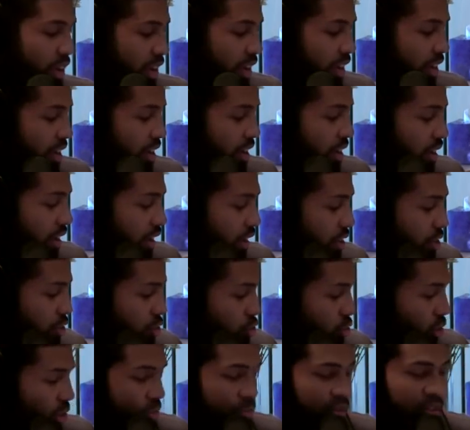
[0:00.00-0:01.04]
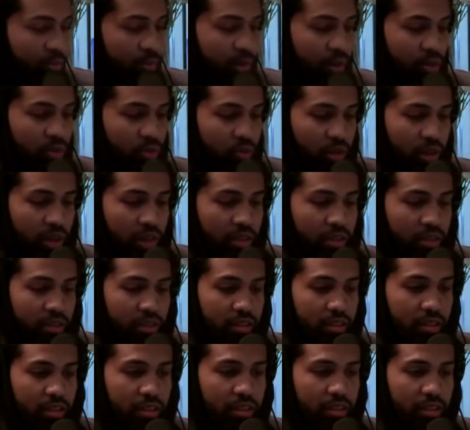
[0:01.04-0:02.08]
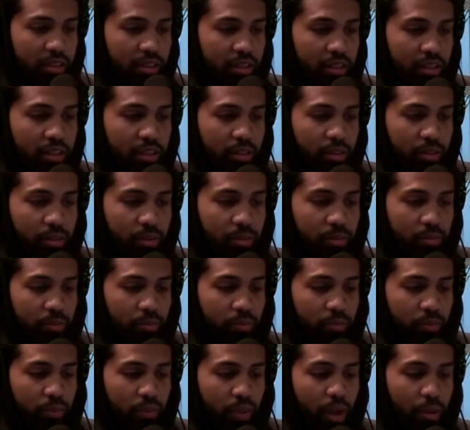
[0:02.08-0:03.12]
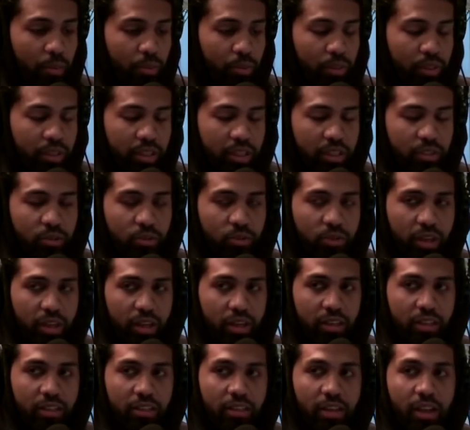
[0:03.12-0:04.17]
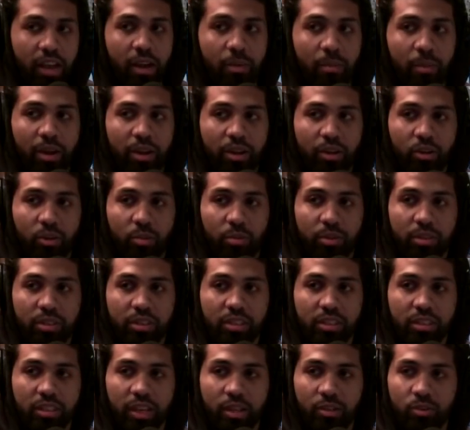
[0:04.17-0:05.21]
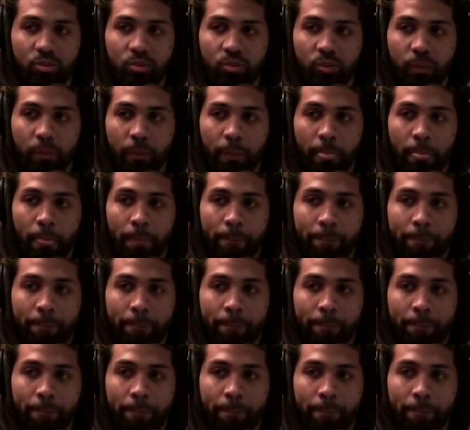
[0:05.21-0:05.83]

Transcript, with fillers: have a uh, extremely special guest. Um, I appreciate you taking the time out of your busy schedule.